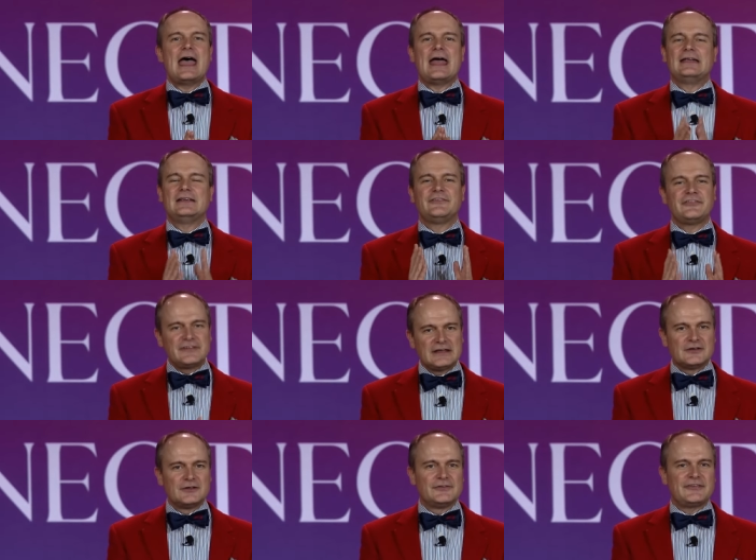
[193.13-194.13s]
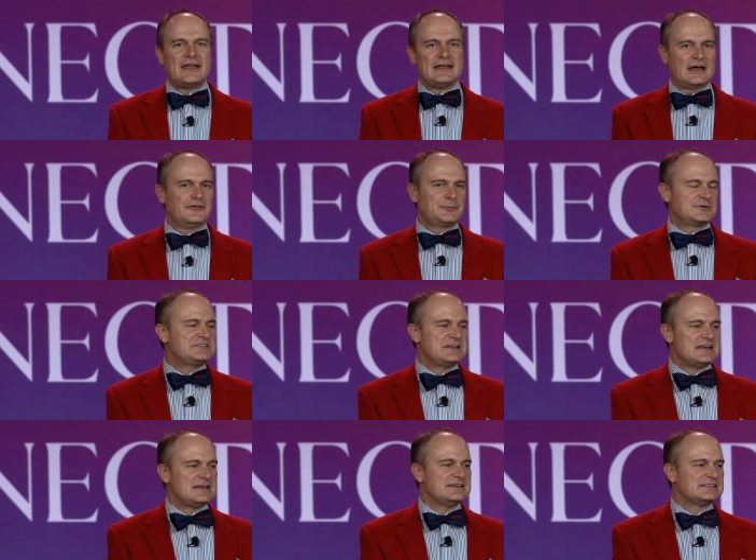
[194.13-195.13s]
and his skills and
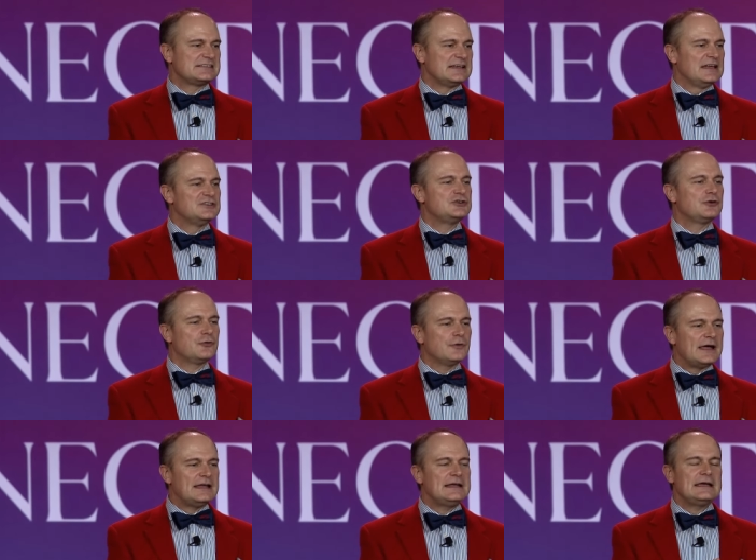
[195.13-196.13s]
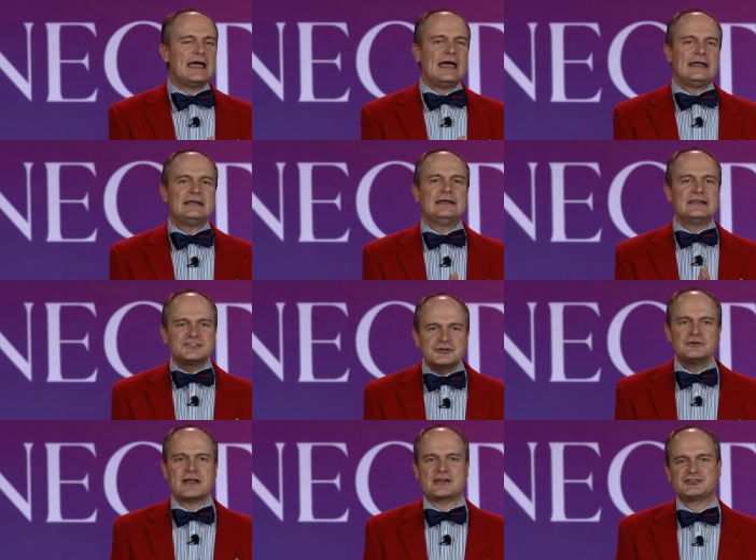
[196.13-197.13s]
expertise into creating an
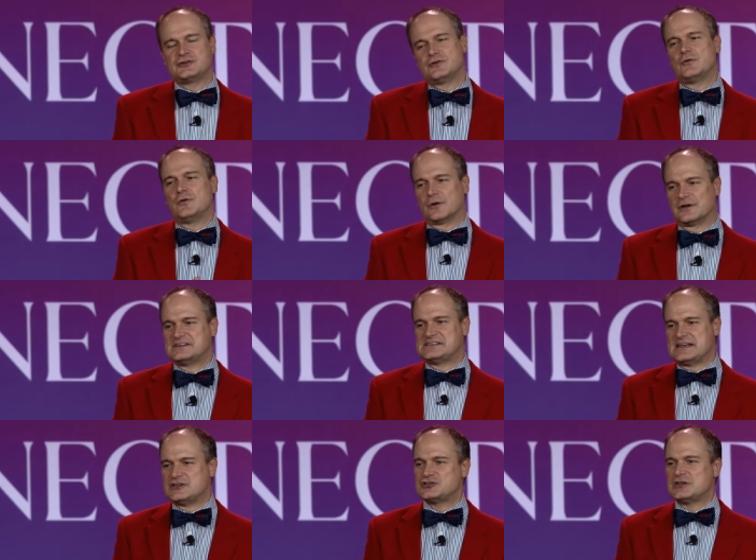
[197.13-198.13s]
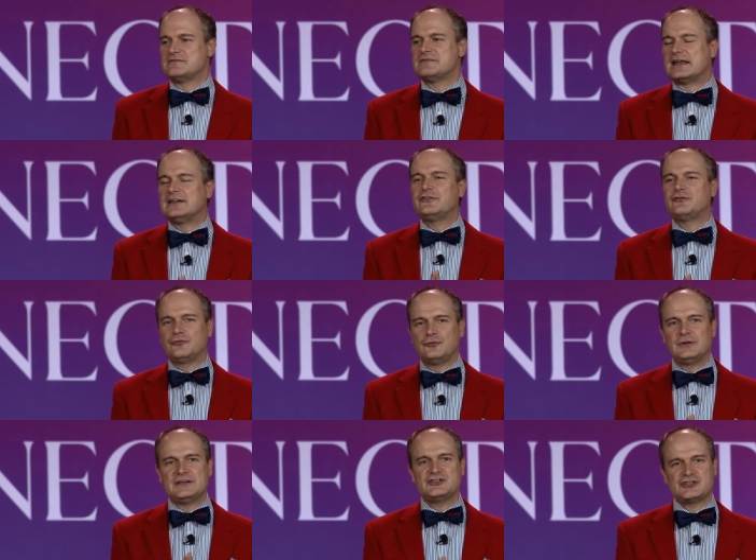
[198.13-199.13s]
international organization that is
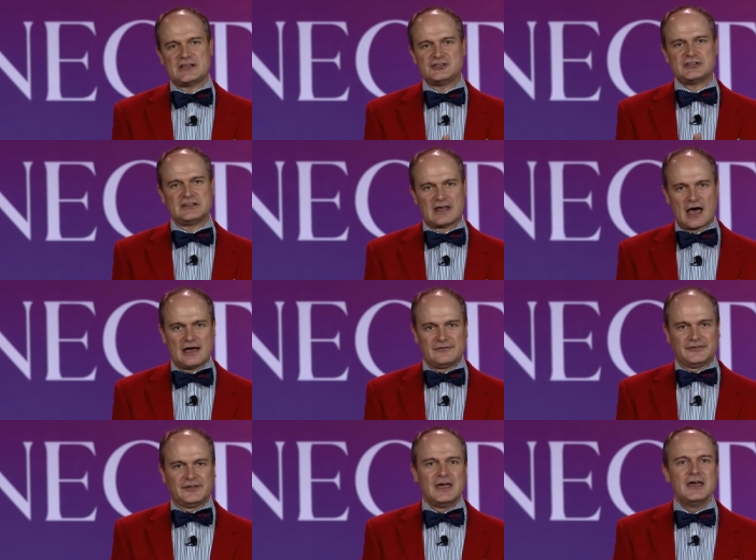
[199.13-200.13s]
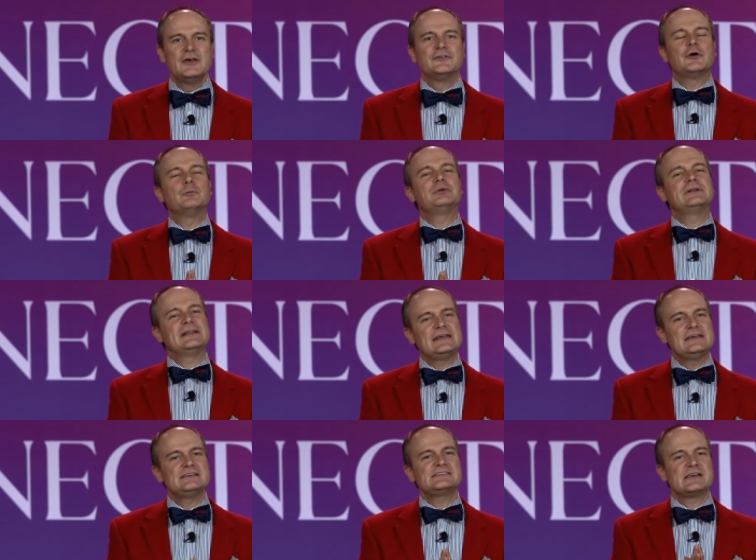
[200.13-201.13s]
truly changing lives. So
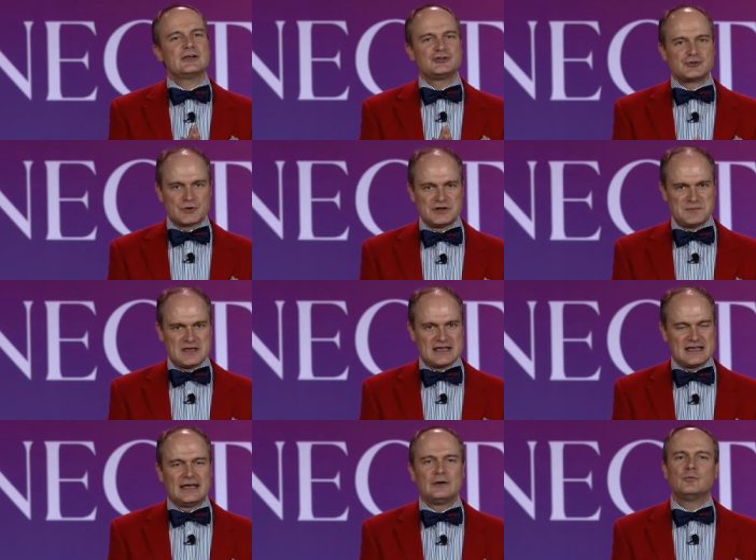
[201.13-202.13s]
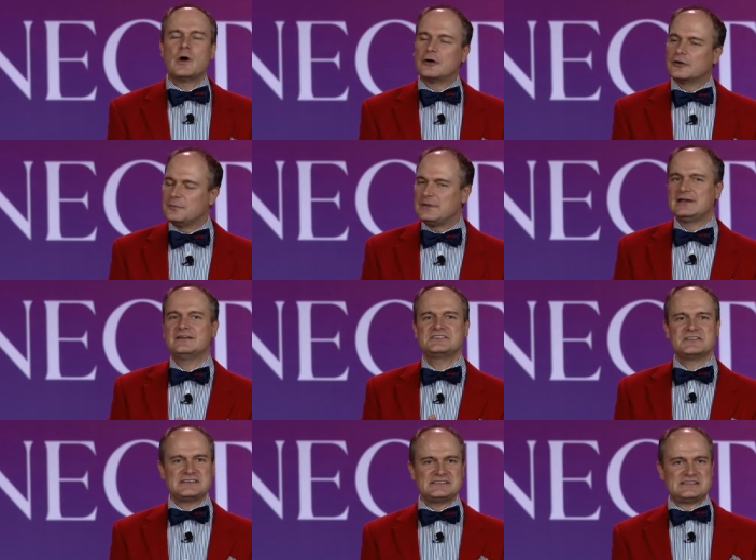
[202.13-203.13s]
please join me in welcoming
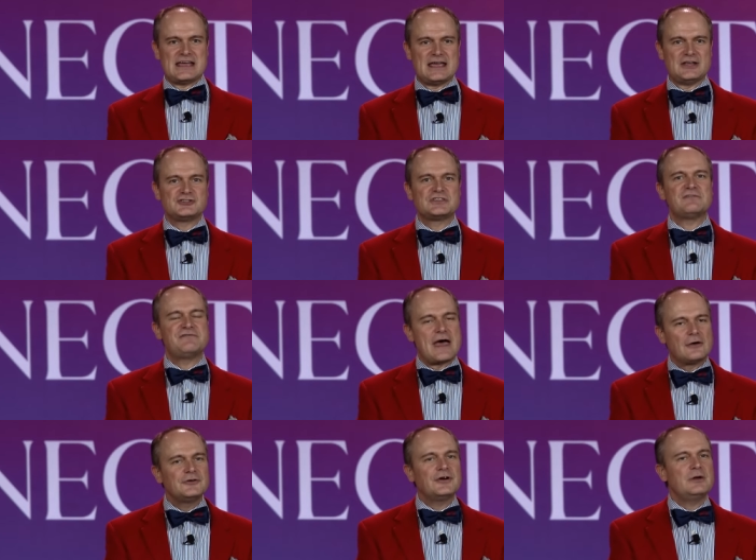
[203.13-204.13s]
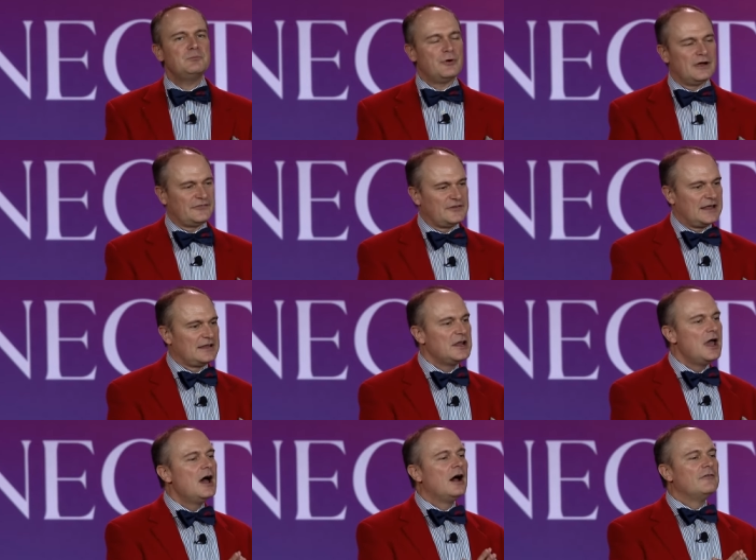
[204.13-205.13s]
to the stage the founder and president
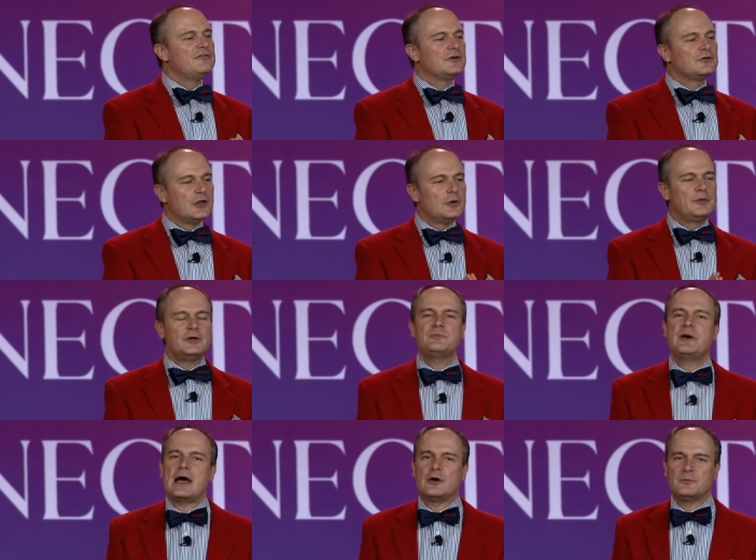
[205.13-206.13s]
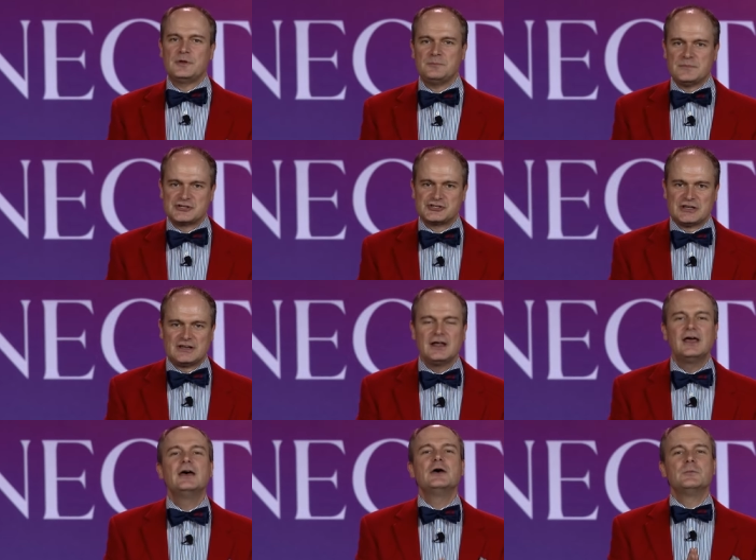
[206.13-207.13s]
of the Global Empowerment Mission,
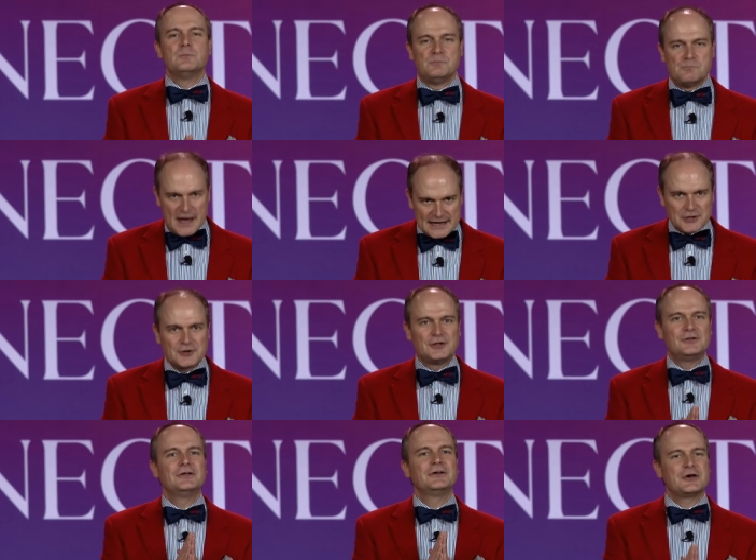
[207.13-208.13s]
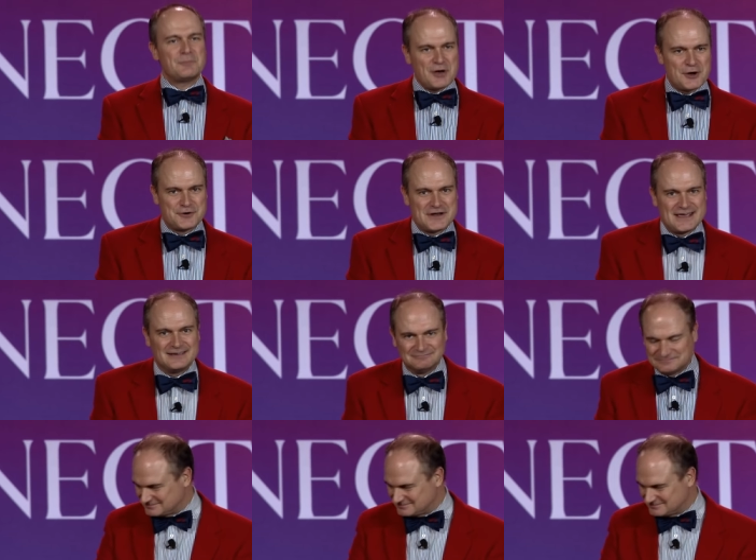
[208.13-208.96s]
Michael Capone.